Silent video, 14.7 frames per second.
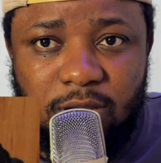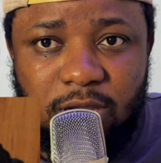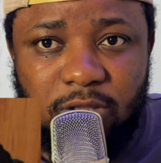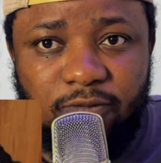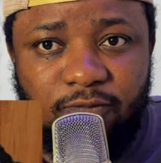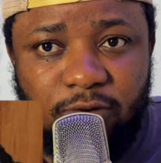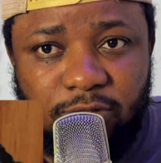
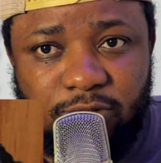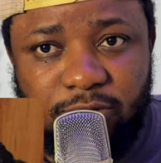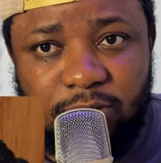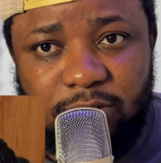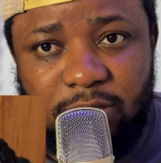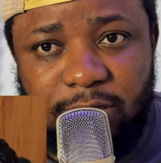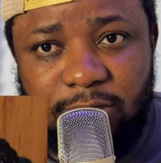and
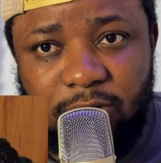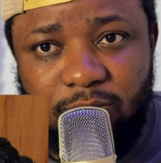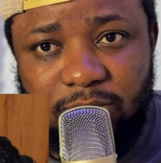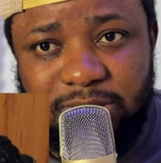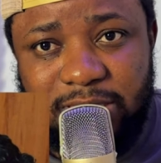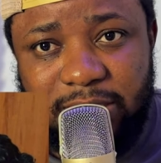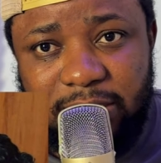unfortunately there
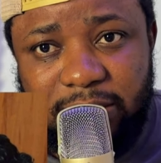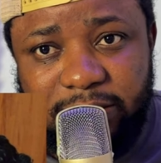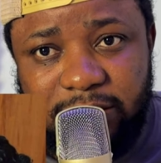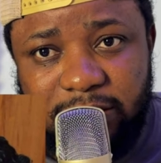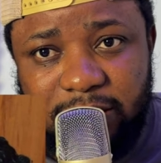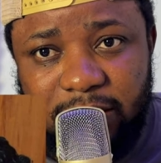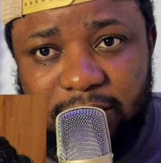was an
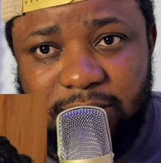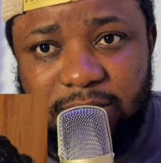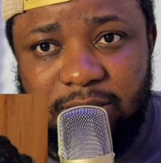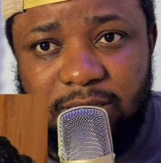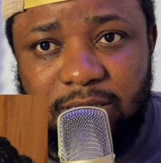incident